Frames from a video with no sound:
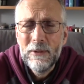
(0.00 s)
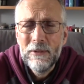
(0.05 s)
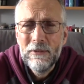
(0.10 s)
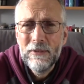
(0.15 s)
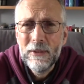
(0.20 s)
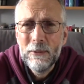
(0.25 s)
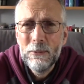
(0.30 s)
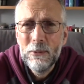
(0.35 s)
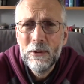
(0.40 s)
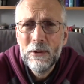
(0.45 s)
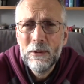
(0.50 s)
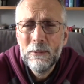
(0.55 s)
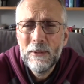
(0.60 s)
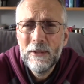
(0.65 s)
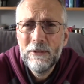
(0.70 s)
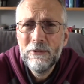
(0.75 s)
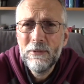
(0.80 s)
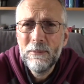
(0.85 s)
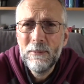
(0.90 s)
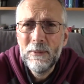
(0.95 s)
if they walk away
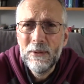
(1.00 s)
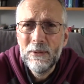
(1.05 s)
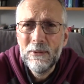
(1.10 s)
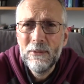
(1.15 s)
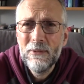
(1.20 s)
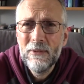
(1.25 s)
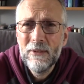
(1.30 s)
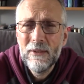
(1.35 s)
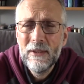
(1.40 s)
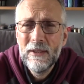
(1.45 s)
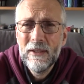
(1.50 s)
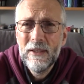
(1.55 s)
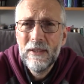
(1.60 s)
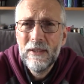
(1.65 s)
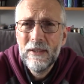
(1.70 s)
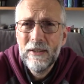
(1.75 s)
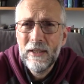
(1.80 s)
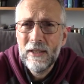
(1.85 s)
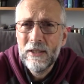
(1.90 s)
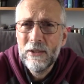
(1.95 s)
from you,
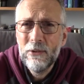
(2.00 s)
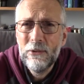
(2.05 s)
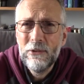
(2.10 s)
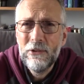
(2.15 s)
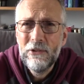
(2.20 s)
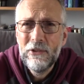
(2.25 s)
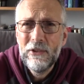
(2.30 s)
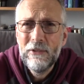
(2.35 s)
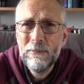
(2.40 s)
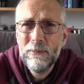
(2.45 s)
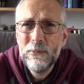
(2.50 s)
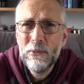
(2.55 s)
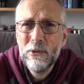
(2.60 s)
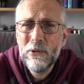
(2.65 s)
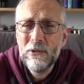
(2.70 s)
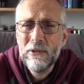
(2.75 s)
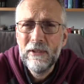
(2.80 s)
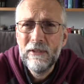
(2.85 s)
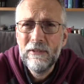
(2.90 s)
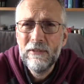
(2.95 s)
that causes even more
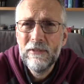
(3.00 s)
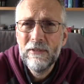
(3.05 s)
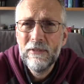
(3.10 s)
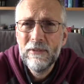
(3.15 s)
grief.